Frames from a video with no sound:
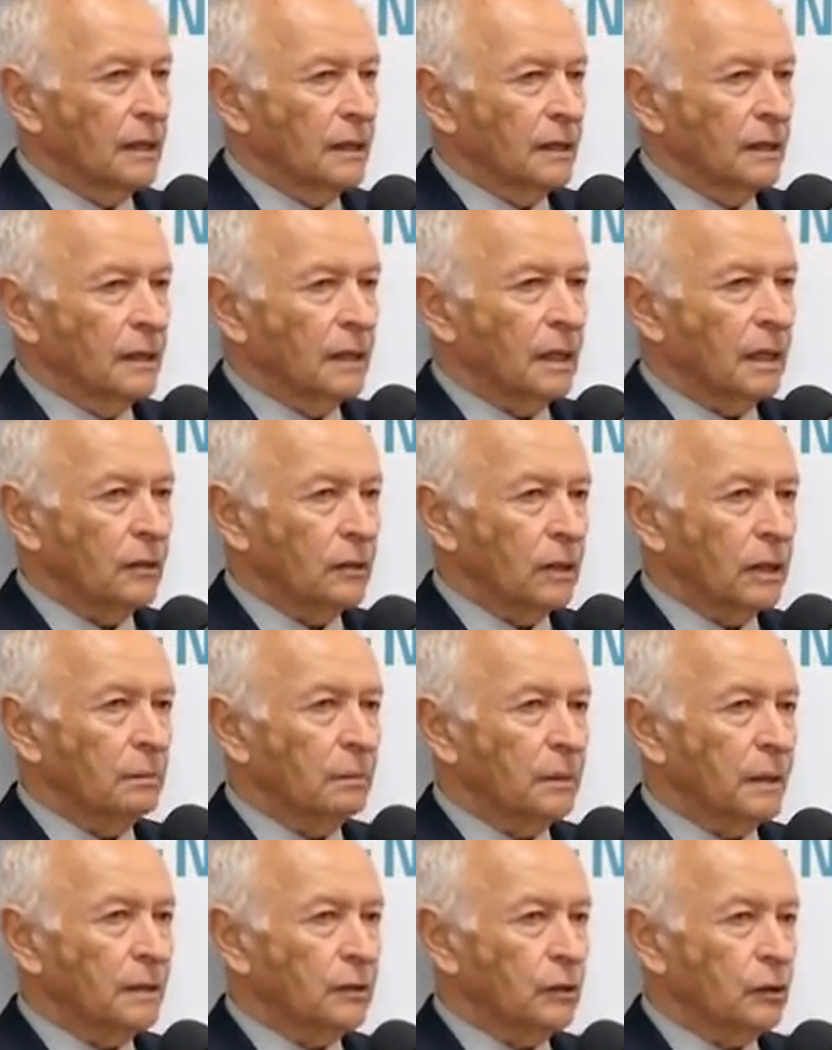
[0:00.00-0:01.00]
Now,
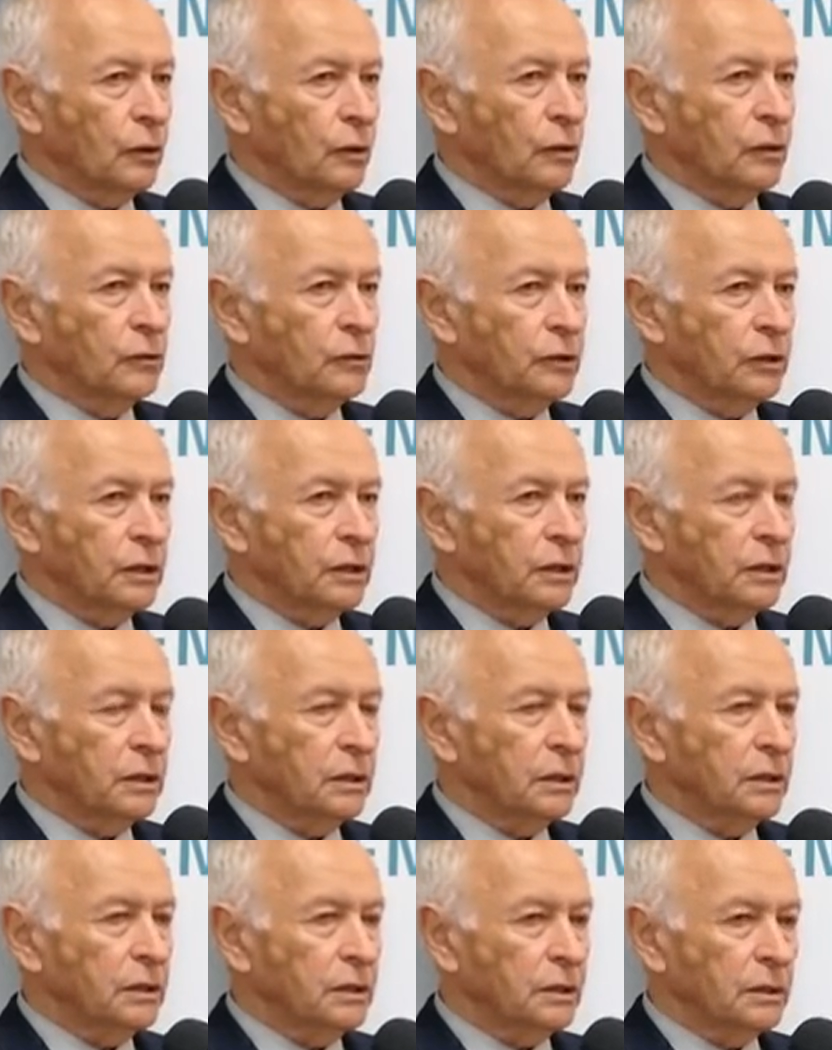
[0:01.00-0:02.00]

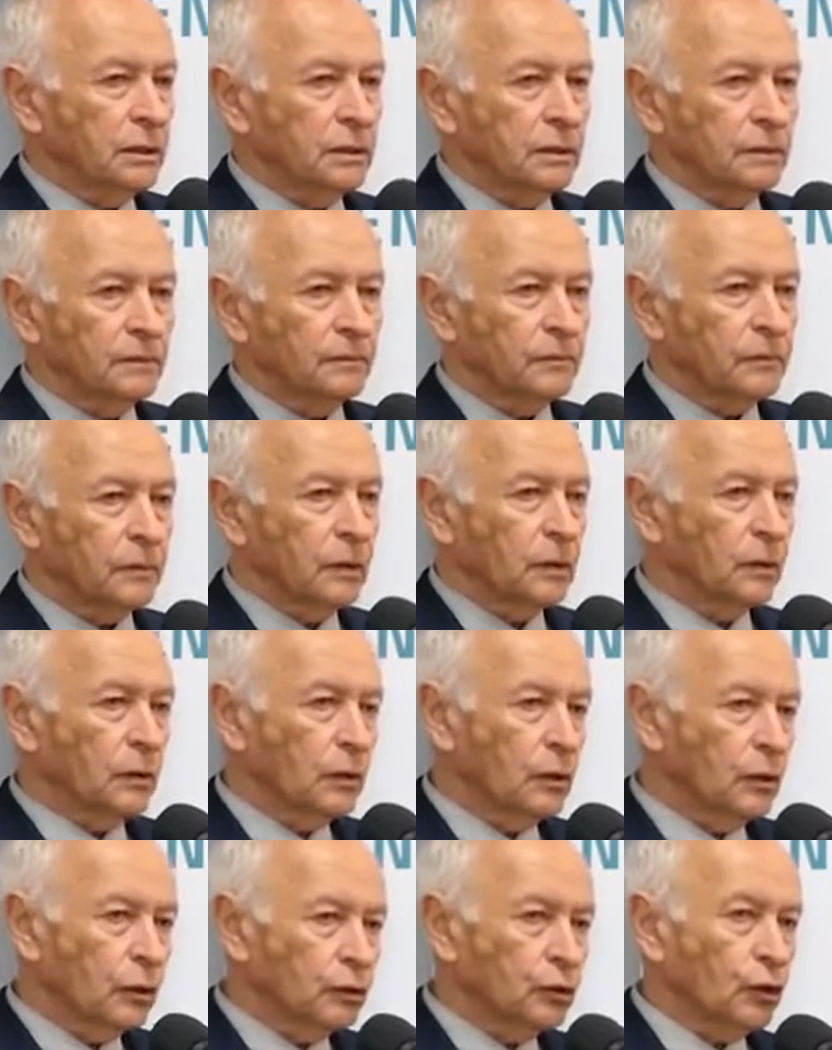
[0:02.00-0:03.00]
implantology
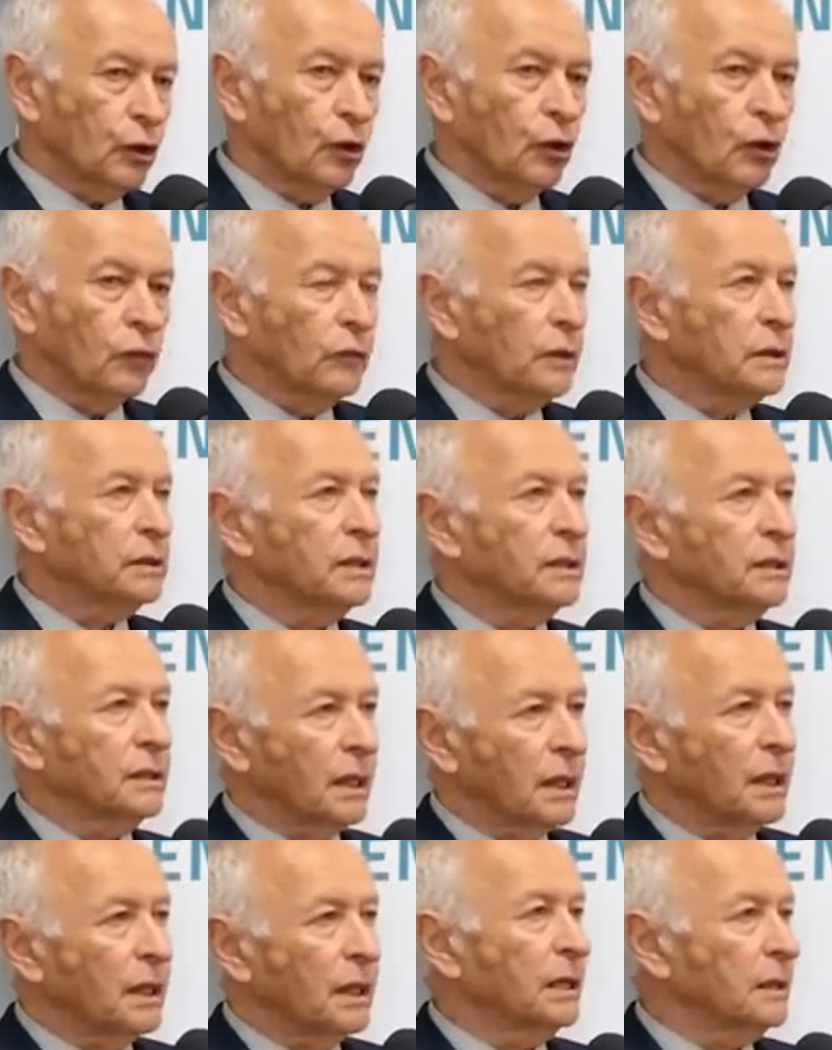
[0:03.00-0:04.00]
got over the
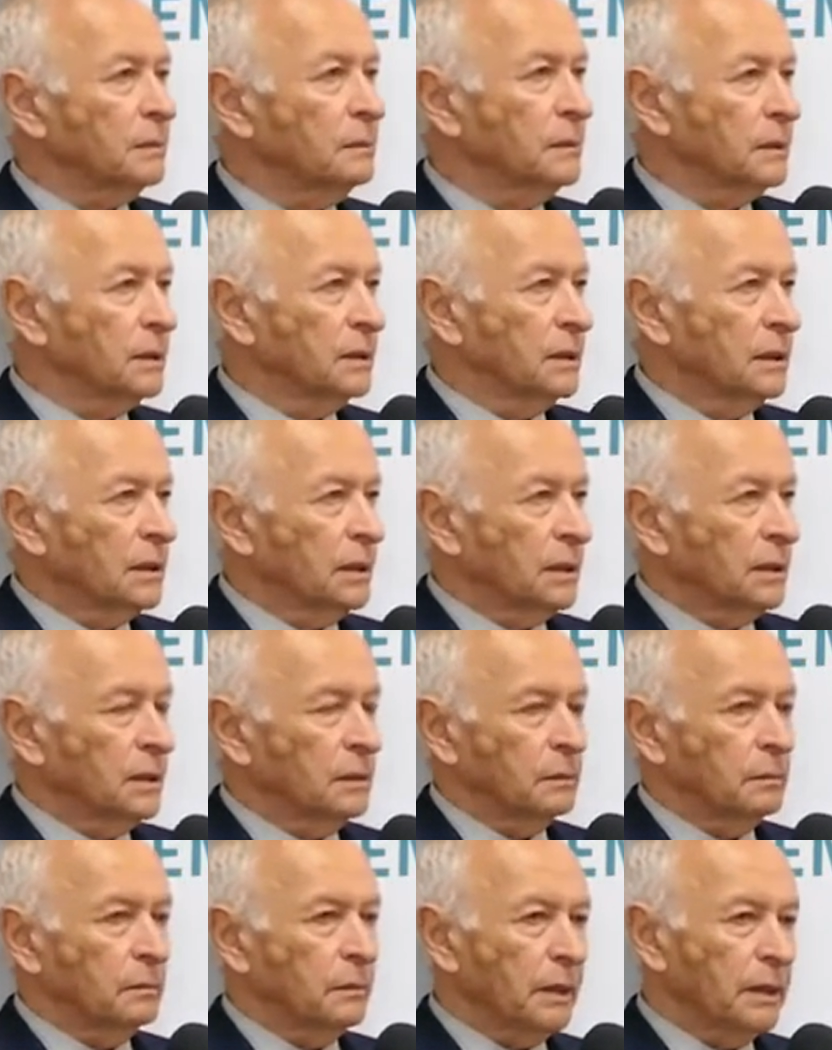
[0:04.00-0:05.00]
time
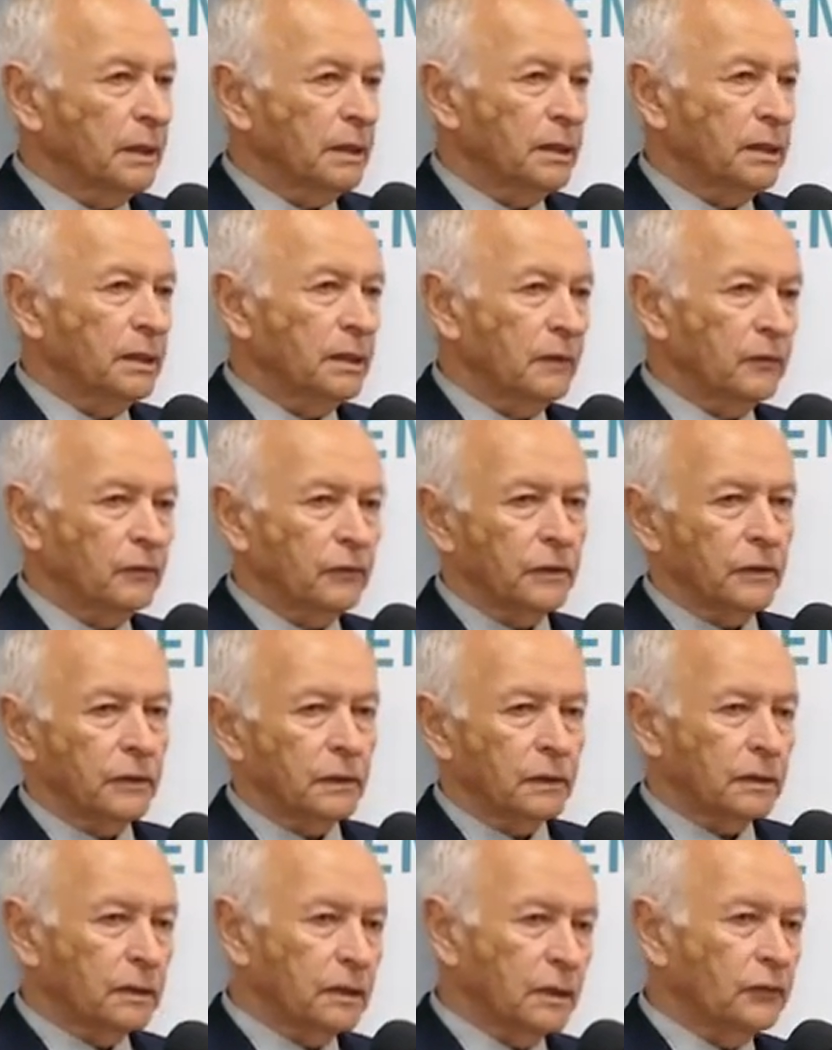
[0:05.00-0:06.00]
many
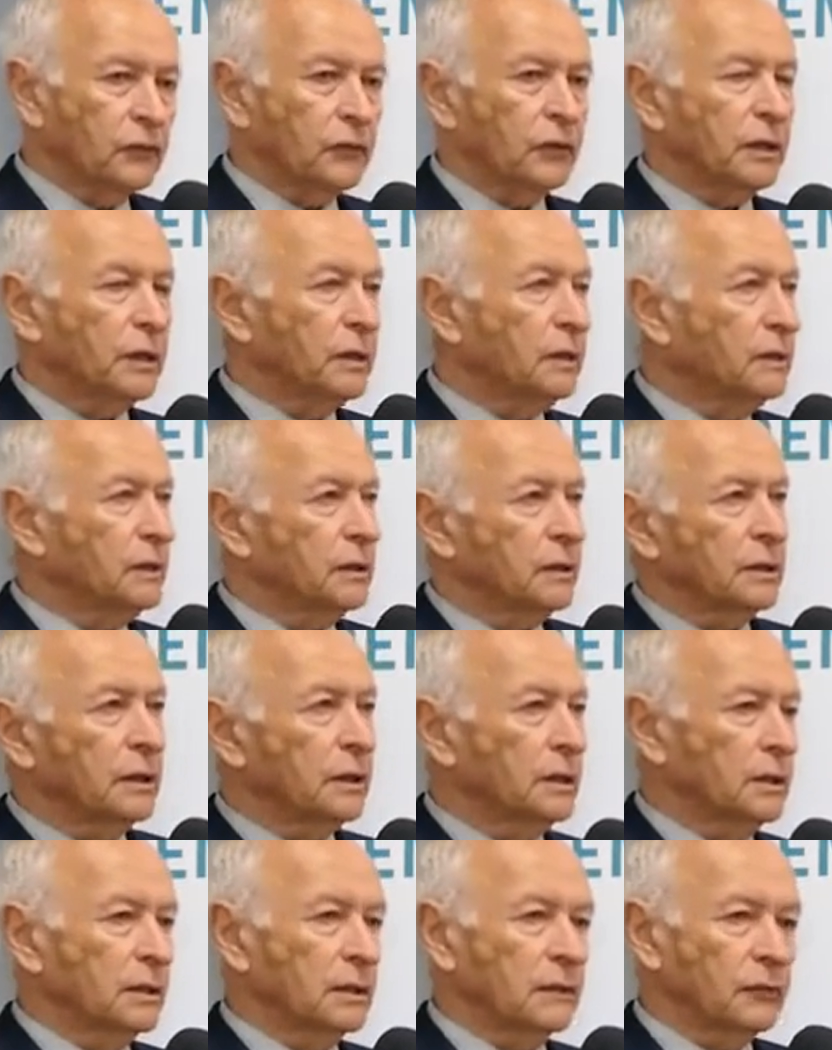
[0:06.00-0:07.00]
different
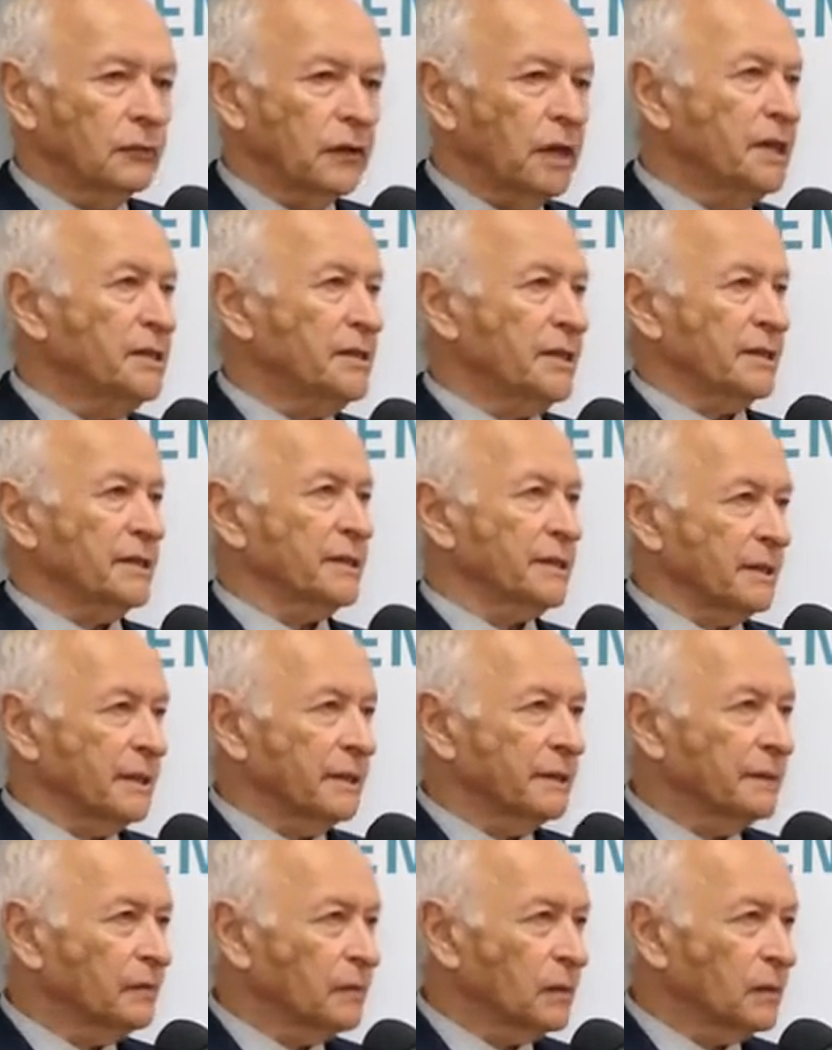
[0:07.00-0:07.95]
phases.